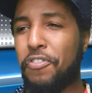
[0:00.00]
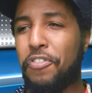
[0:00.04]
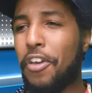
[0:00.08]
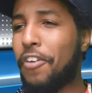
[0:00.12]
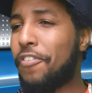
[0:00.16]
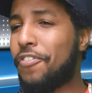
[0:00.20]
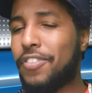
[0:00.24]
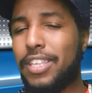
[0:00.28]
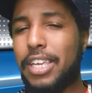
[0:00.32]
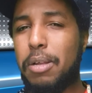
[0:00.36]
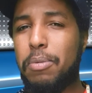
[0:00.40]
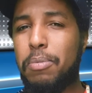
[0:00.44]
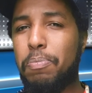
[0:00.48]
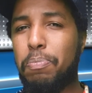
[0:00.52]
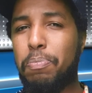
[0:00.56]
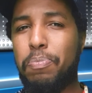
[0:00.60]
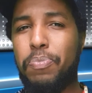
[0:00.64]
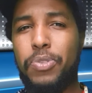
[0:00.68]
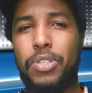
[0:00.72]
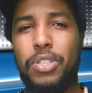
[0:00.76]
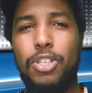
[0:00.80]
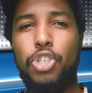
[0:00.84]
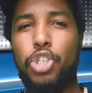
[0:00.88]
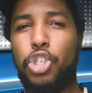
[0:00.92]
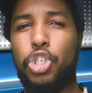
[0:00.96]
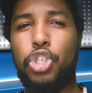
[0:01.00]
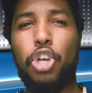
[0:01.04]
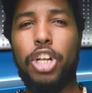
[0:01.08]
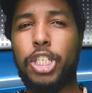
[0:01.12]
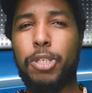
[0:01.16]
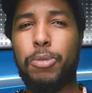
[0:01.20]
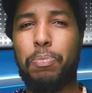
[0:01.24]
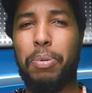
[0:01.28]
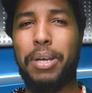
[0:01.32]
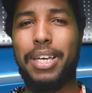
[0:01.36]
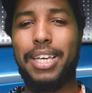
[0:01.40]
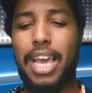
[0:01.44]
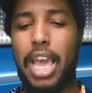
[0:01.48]
15
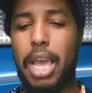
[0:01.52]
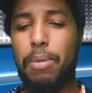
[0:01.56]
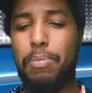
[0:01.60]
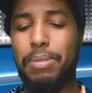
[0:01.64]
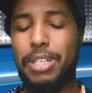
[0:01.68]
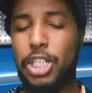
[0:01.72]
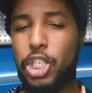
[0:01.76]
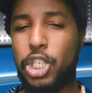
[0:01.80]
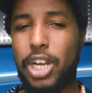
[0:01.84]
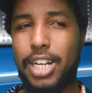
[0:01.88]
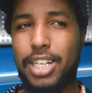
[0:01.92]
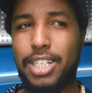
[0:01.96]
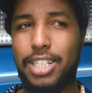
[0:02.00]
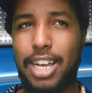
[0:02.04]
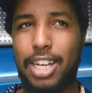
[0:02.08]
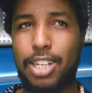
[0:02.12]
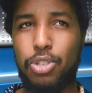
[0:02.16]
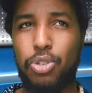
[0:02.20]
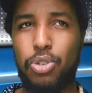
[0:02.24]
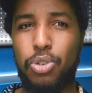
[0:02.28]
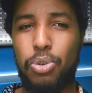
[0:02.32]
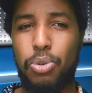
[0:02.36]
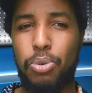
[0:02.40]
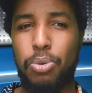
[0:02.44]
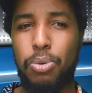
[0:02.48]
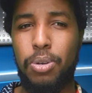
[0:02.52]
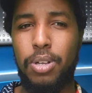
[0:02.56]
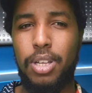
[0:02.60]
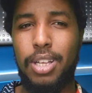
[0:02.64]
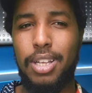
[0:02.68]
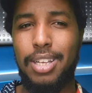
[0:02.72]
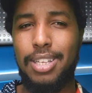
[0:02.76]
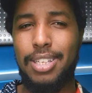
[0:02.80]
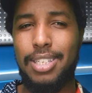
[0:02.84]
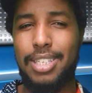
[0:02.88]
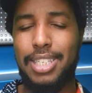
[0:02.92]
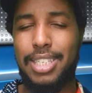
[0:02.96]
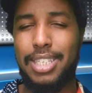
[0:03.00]
shots per game and change that to
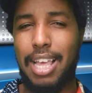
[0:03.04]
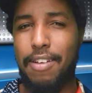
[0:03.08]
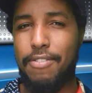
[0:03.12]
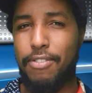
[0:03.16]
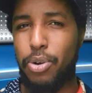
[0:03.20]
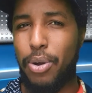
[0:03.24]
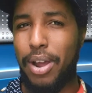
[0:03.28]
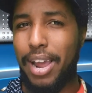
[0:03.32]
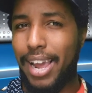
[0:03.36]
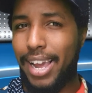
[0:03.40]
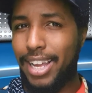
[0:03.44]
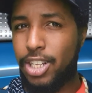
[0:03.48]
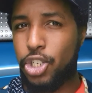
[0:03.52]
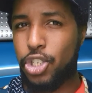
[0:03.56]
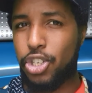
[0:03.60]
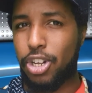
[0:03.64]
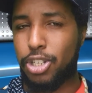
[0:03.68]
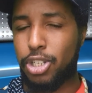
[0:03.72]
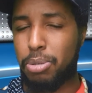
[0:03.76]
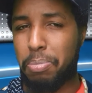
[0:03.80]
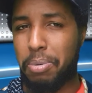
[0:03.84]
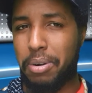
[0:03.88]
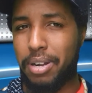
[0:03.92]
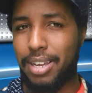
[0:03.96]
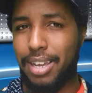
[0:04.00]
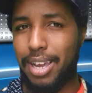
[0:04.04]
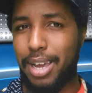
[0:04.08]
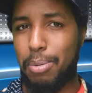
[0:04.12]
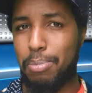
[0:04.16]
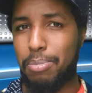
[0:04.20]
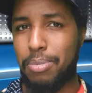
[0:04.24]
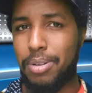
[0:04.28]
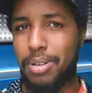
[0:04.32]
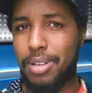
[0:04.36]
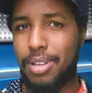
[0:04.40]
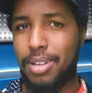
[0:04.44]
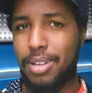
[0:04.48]
7 or 8 shots per game.